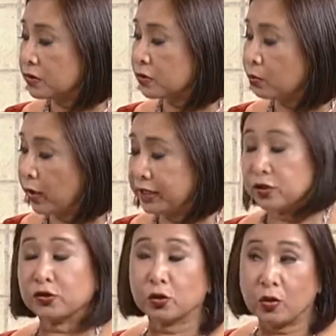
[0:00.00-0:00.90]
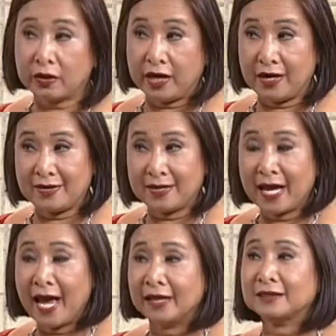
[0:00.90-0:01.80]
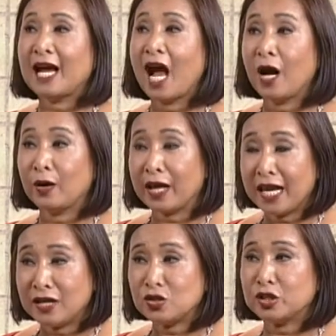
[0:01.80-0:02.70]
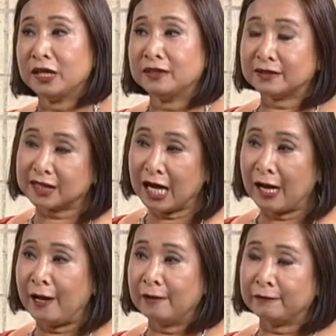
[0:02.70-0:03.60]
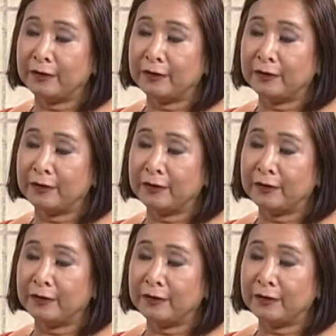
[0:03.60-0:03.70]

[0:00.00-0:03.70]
spread the story that our ancient uh,